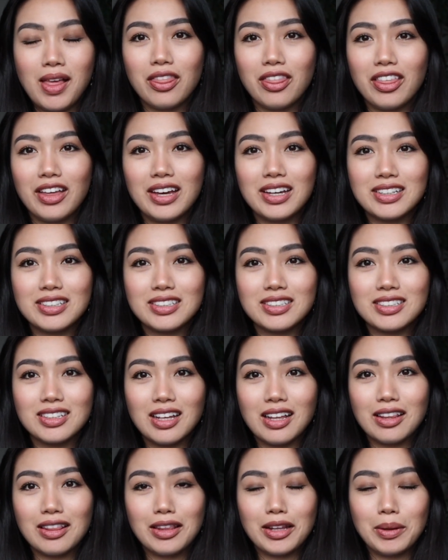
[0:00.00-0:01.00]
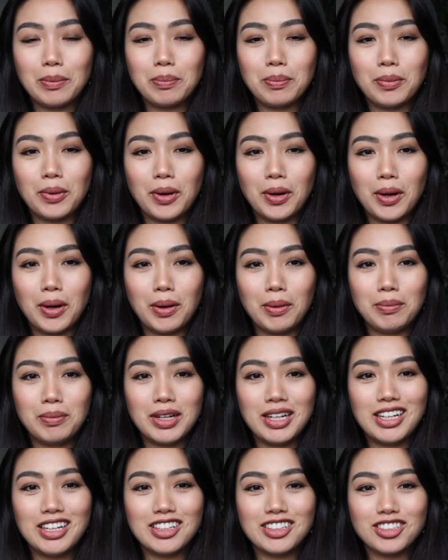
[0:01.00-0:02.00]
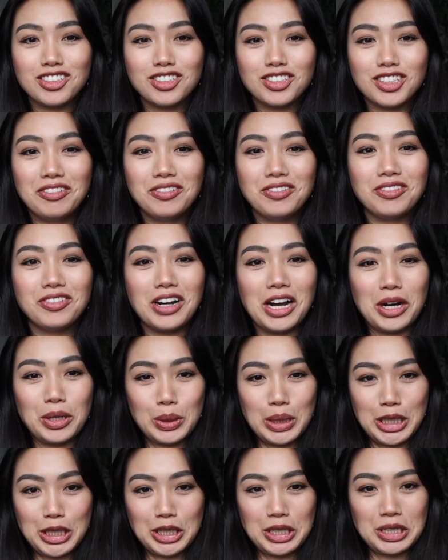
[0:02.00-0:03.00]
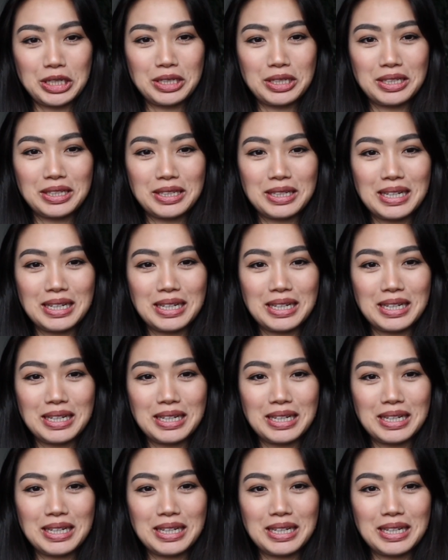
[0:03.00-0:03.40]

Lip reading: This lip balm is very good.